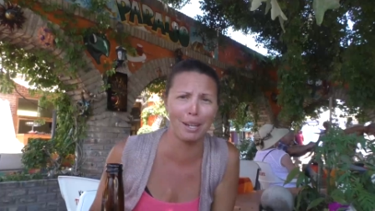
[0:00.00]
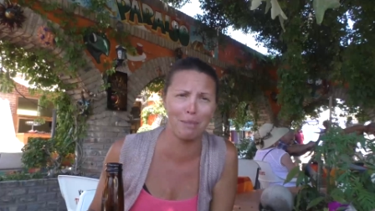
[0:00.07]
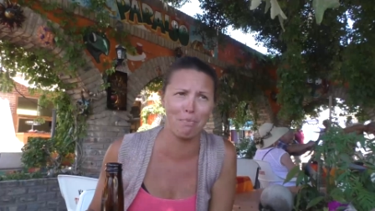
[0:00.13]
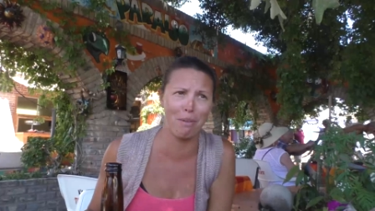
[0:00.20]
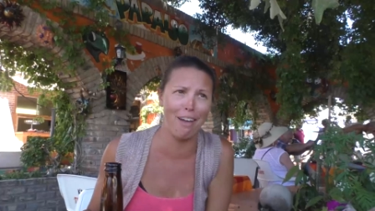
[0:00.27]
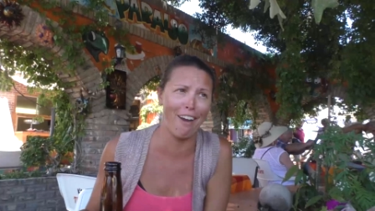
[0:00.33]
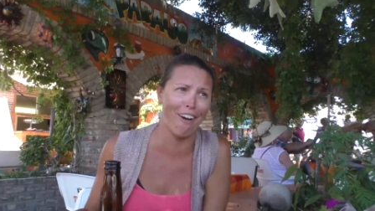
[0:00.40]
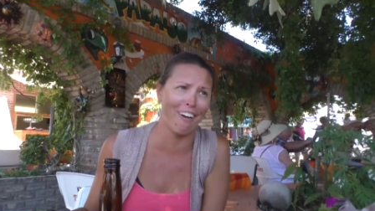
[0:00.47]
Big
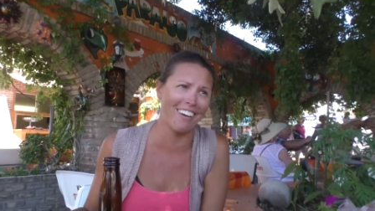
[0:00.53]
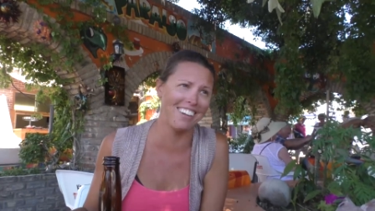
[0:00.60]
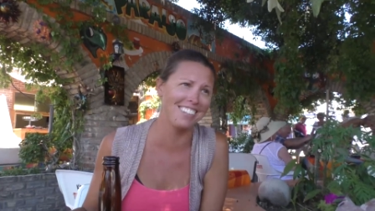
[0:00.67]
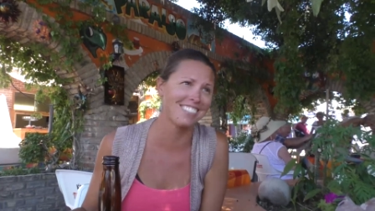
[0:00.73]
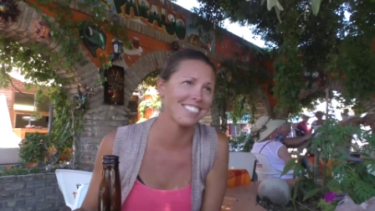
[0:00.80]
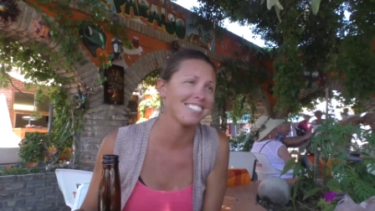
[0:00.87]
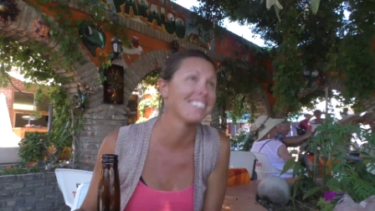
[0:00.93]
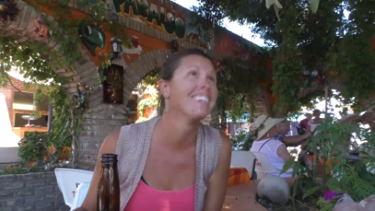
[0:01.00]

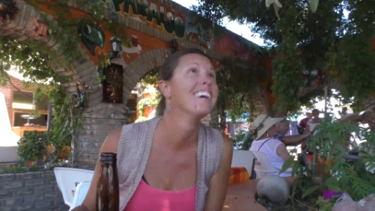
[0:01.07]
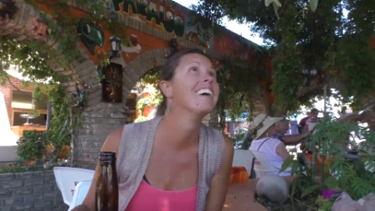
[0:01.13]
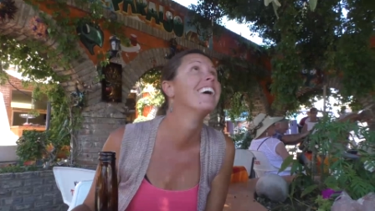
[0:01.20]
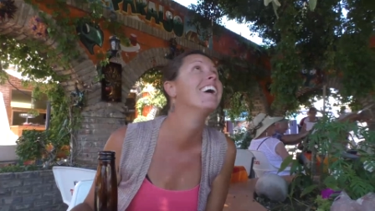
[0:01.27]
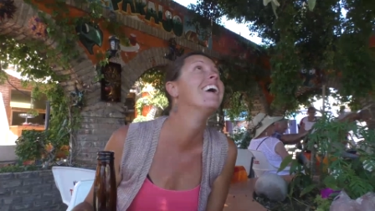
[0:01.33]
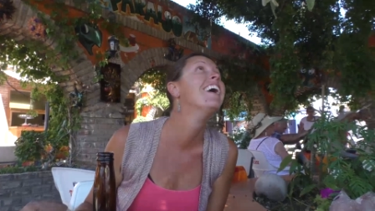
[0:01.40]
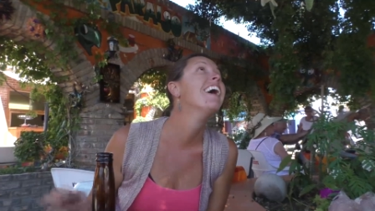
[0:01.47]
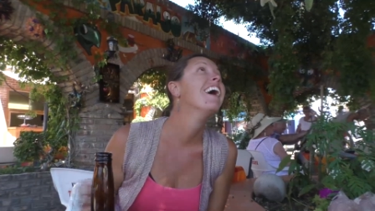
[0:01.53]
berries.
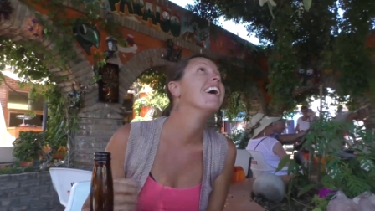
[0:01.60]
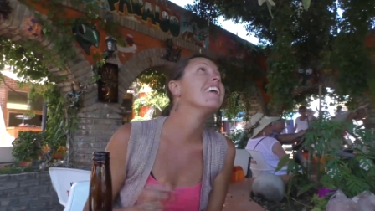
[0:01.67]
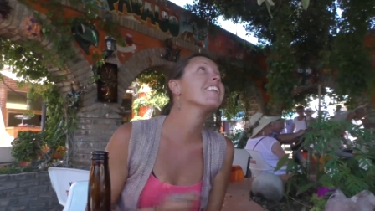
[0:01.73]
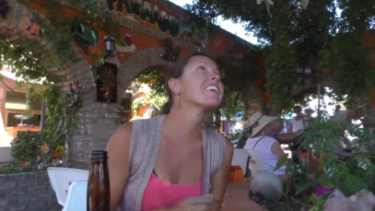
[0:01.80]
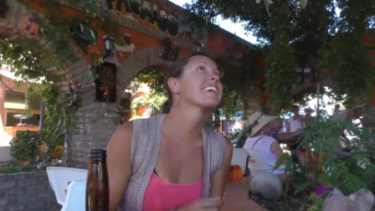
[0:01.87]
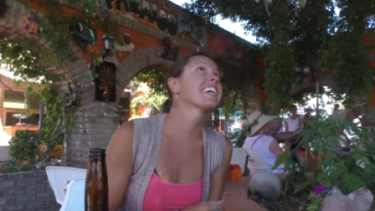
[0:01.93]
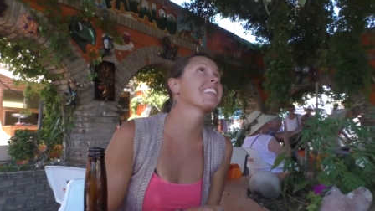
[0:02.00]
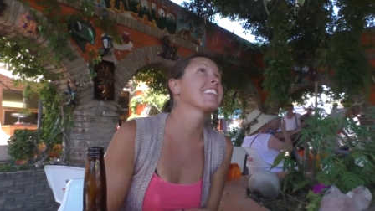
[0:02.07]

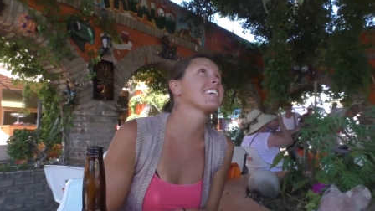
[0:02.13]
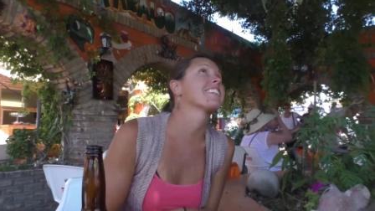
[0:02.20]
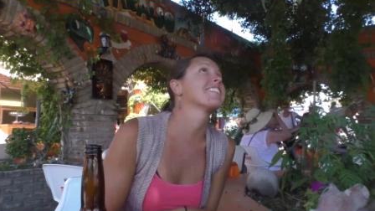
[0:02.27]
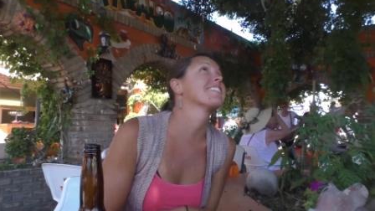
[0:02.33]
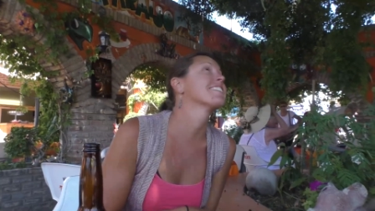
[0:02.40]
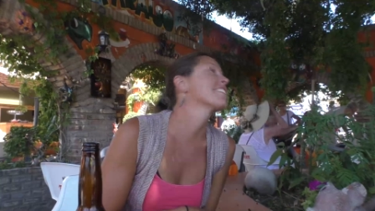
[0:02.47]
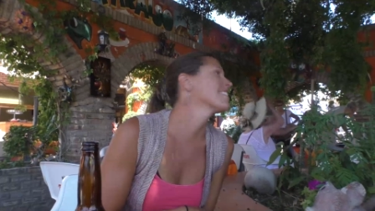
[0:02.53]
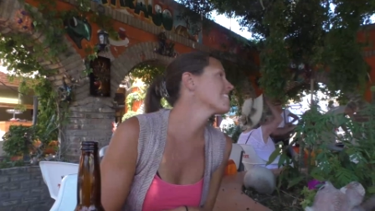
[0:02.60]
Look at
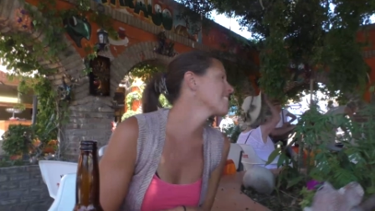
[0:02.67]
those.